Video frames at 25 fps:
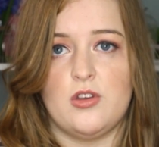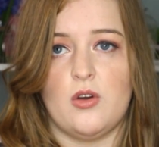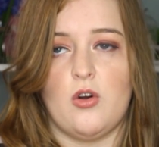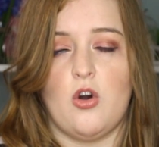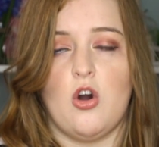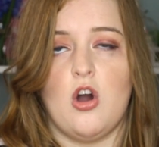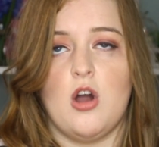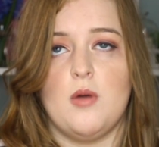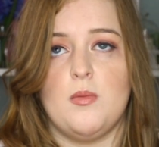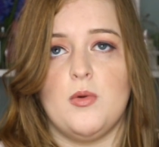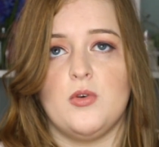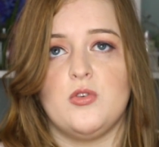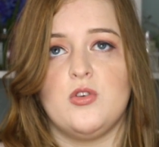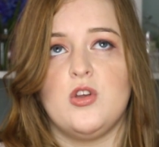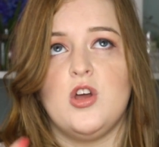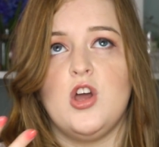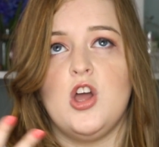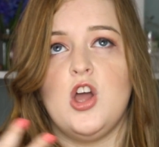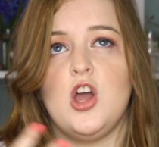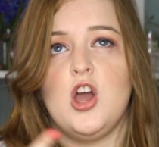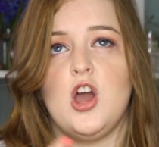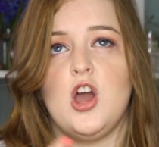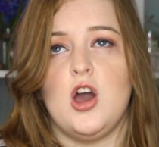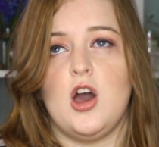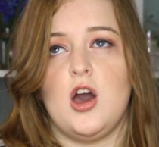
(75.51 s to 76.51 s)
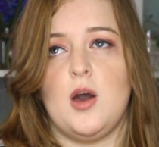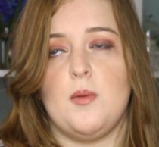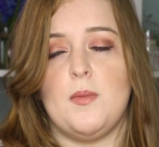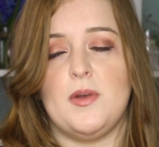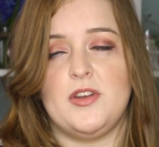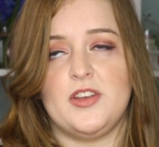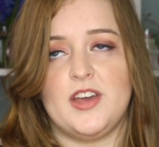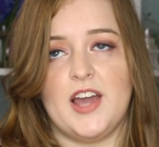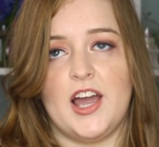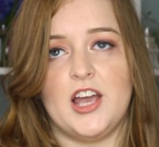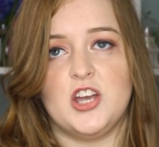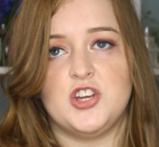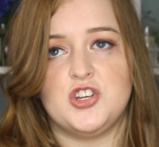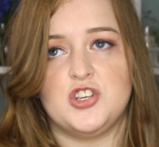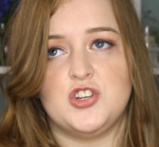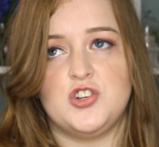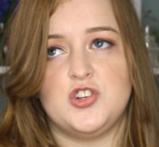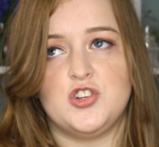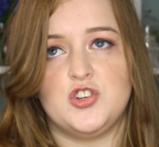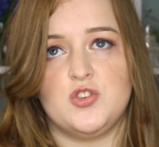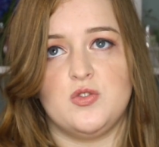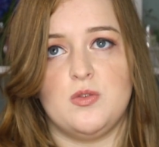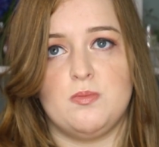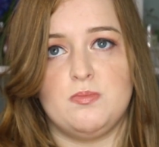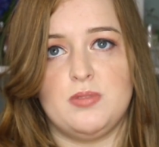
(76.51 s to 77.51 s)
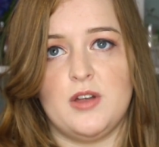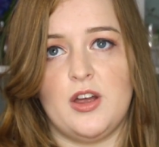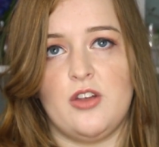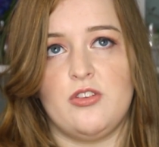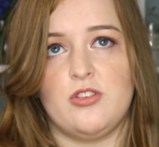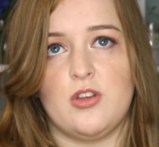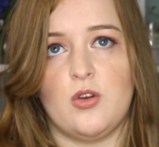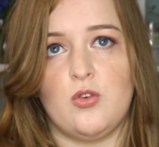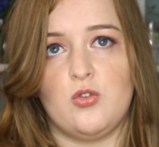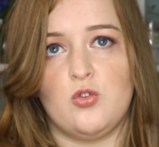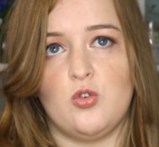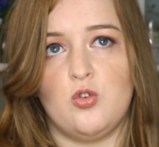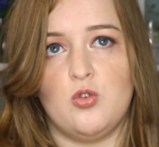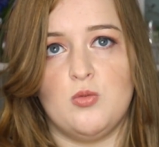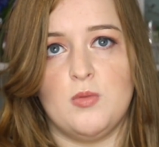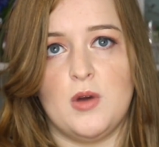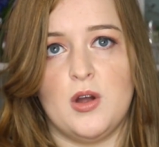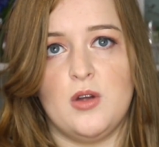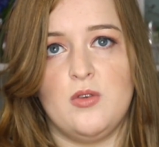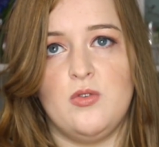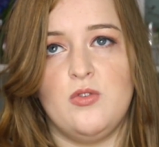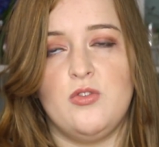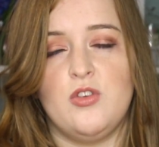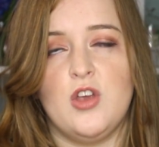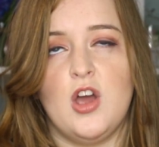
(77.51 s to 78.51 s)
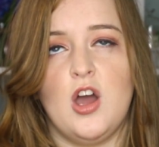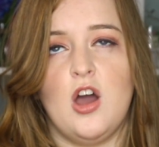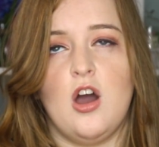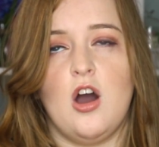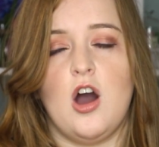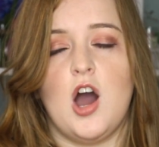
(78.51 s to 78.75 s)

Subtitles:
So I'm on a medication to replace those hormones.